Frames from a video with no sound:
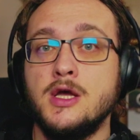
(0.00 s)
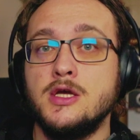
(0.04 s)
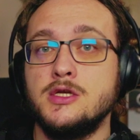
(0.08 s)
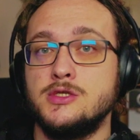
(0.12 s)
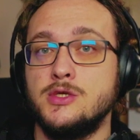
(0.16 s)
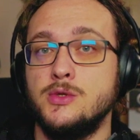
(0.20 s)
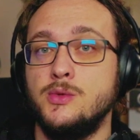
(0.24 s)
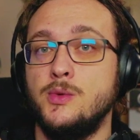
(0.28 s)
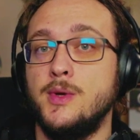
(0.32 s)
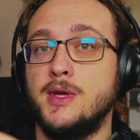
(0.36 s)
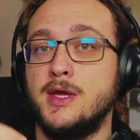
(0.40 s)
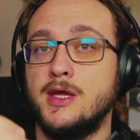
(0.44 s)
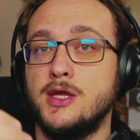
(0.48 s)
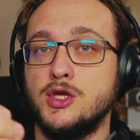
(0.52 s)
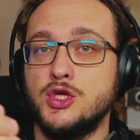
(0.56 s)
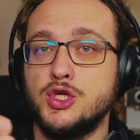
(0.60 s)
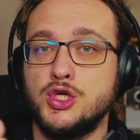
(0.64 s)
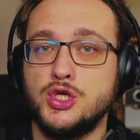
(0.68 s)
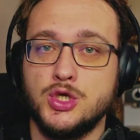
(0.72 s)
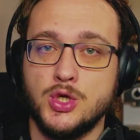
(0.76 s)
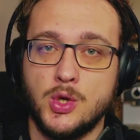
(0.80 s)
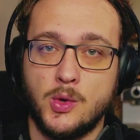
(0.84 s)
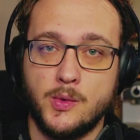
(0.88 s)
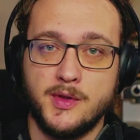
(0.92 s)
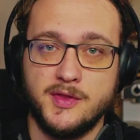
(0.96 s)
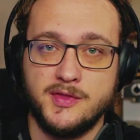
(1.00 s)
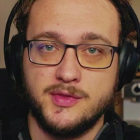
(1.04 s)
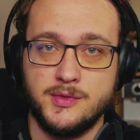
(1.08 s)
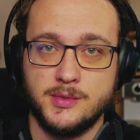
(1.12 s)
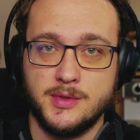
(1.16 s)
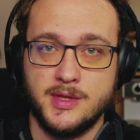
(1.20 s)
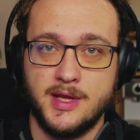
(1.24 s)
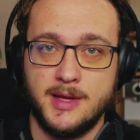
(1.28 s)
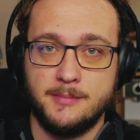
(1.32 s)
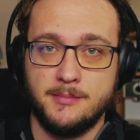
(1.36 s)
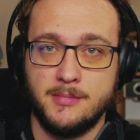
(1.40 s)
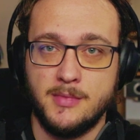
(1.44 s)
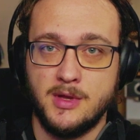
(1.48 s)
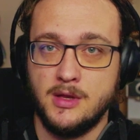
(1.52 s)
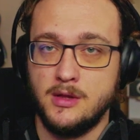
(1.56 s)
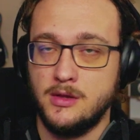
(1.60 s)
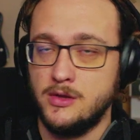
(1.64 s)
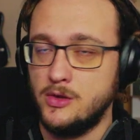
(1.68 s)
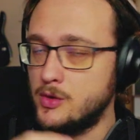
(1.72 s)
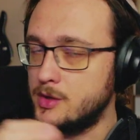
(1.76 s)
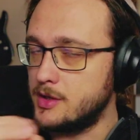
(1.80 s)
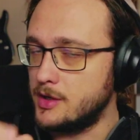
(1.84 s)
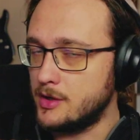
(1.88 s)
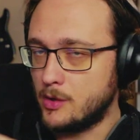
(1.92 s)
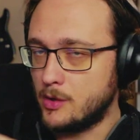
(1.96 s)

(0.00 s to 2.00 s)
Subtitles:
so you can show it to them. You can